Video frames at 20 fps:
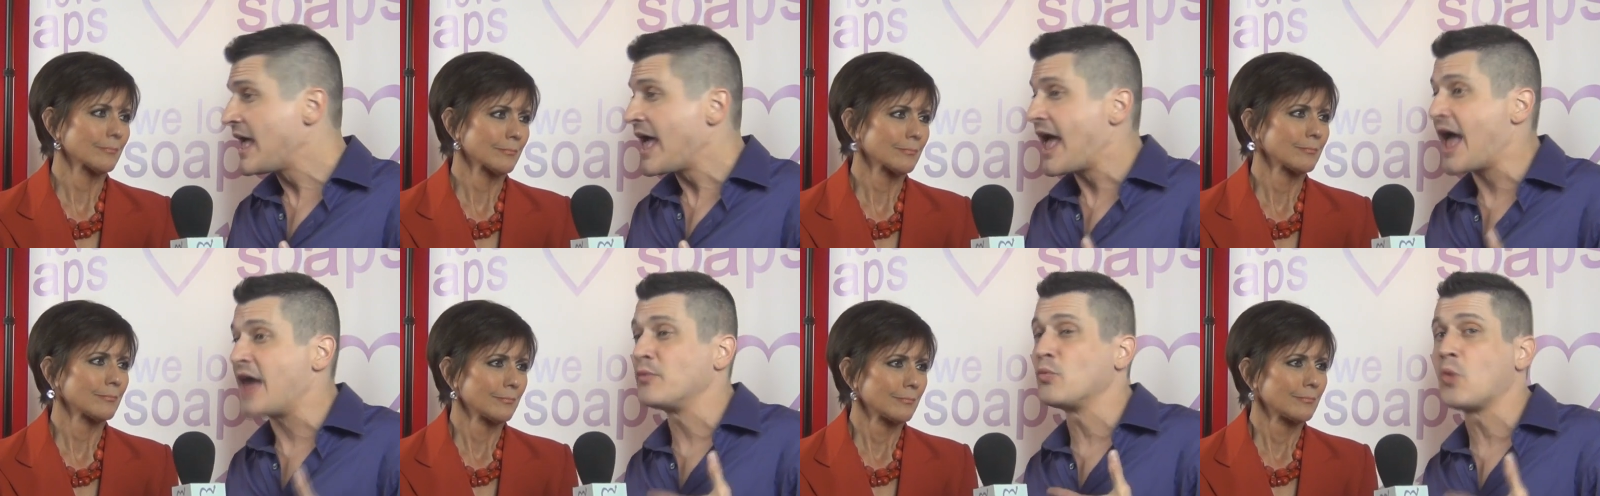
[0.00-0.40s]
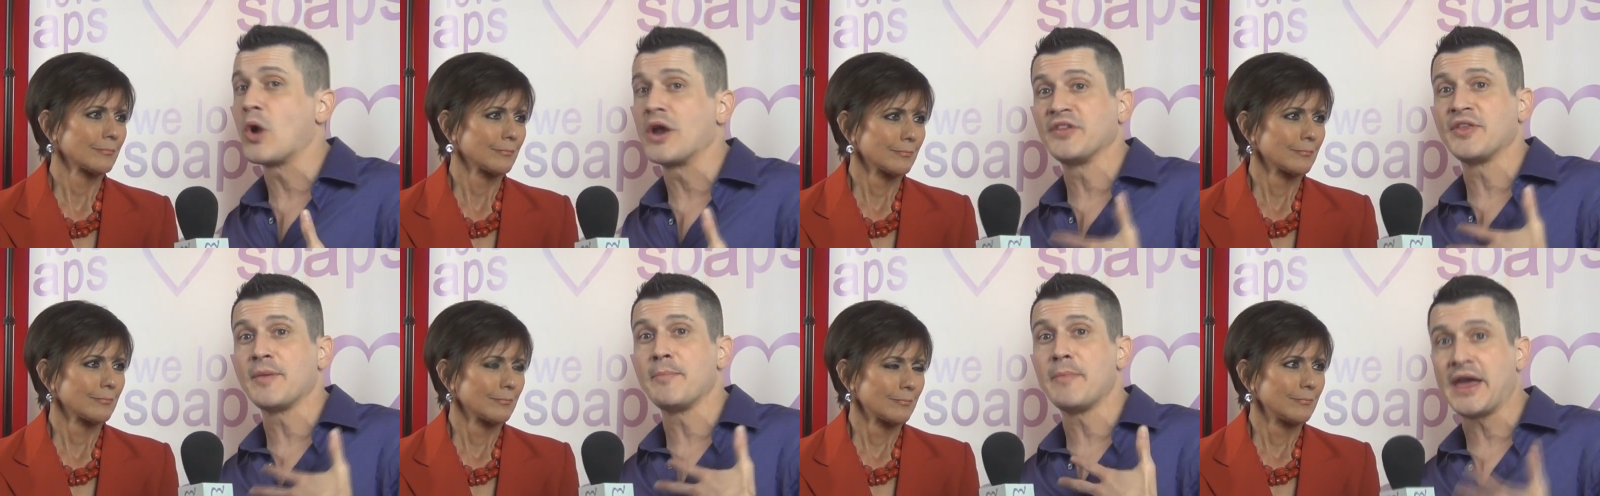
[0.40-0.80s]
Speaker 1: And one
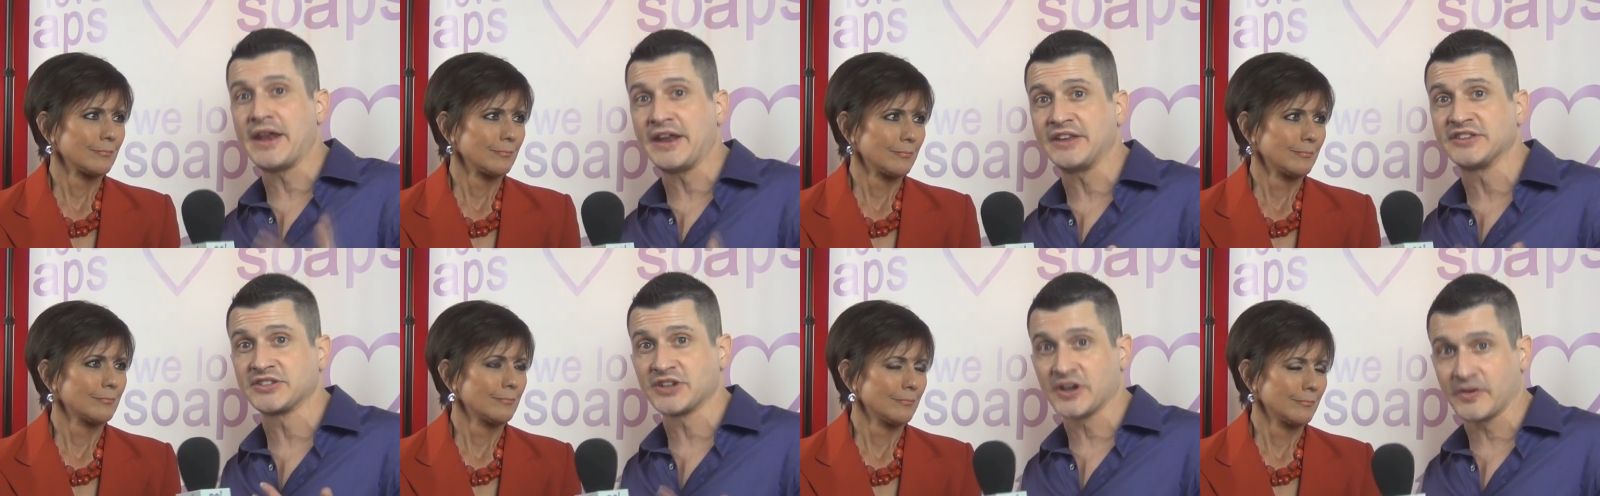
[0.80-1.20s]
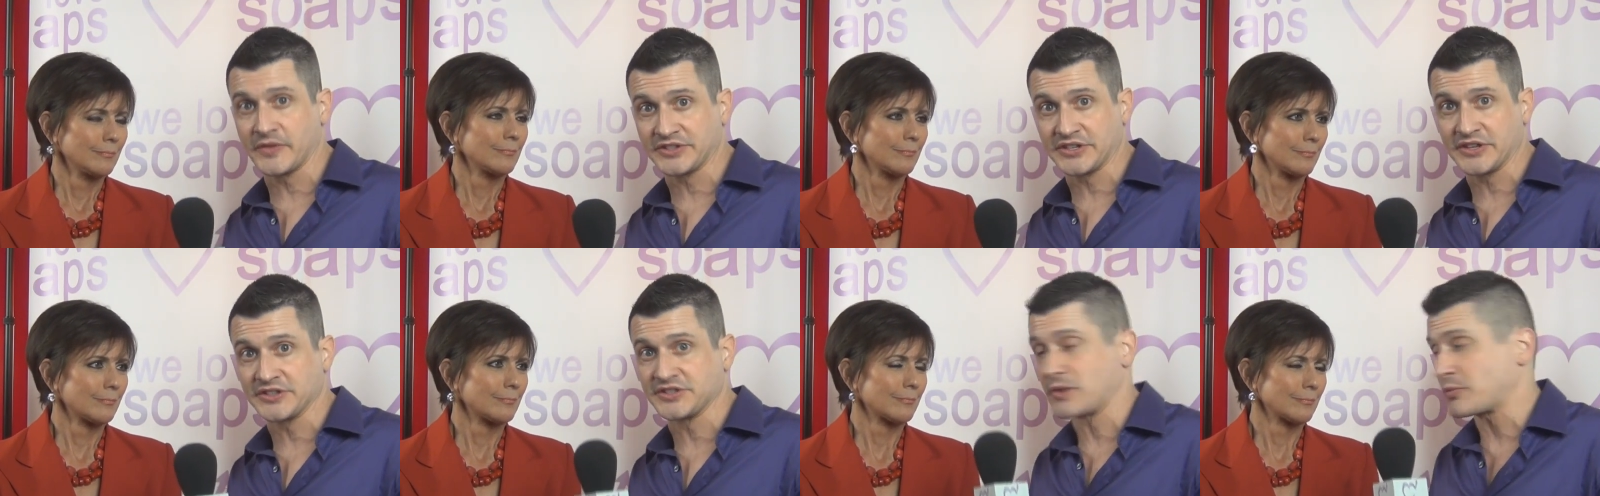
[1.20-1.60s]
of the many
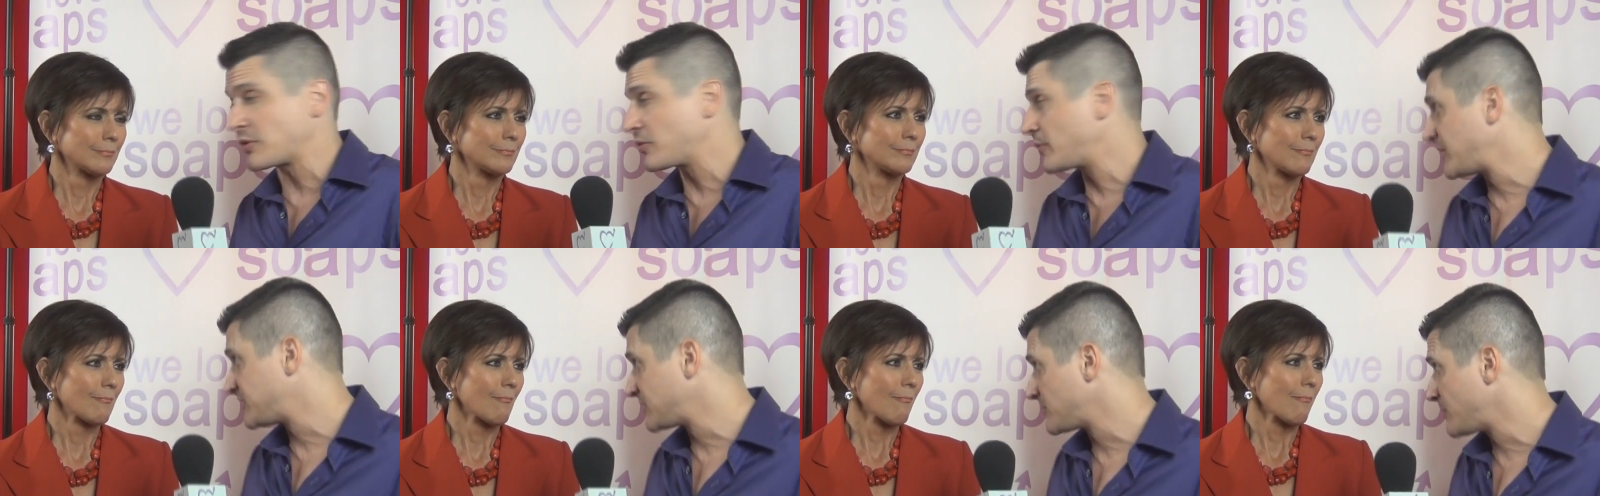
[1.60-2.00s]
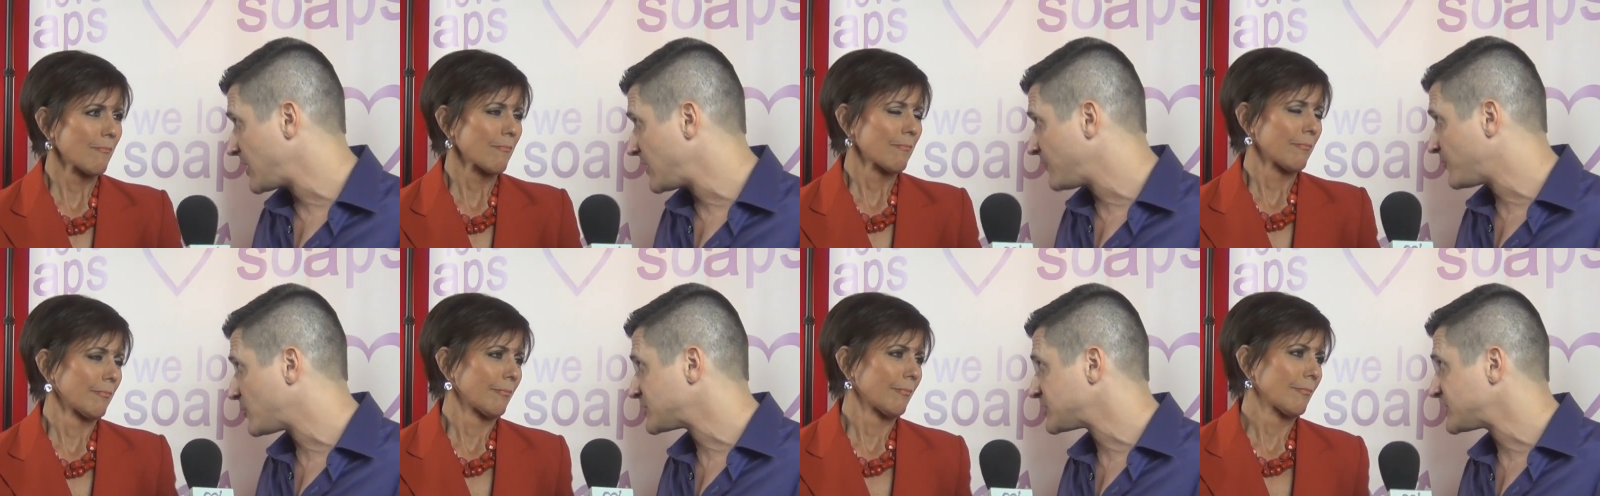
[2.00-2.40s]
services that we're raising
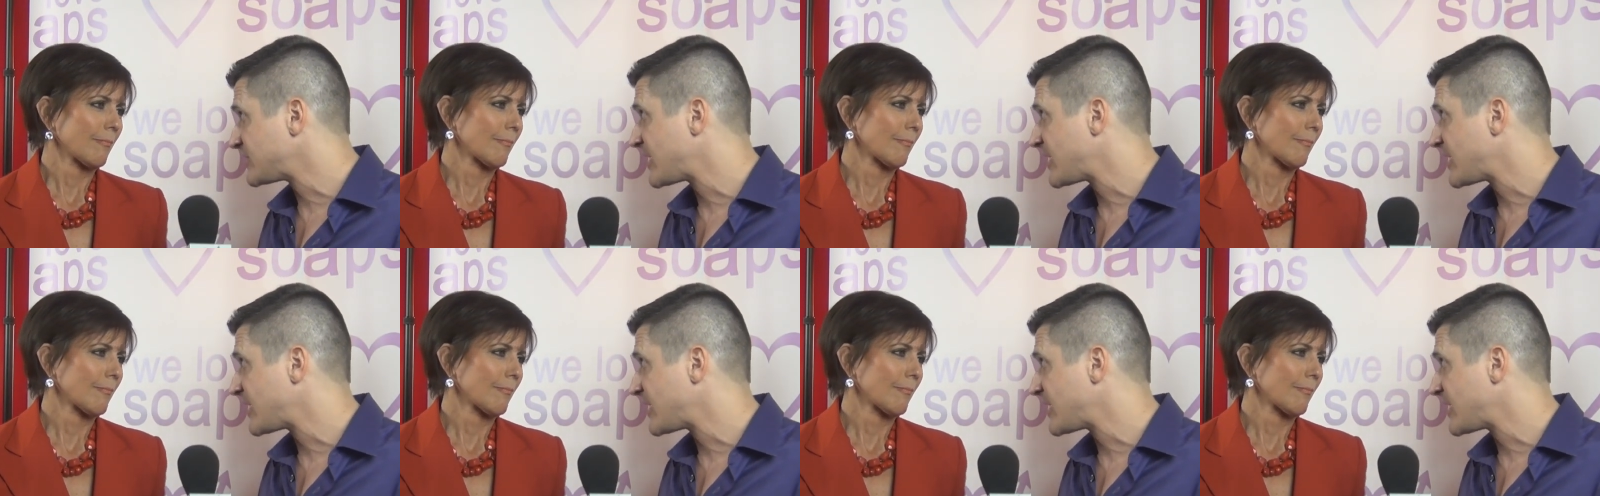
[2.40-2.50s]
money for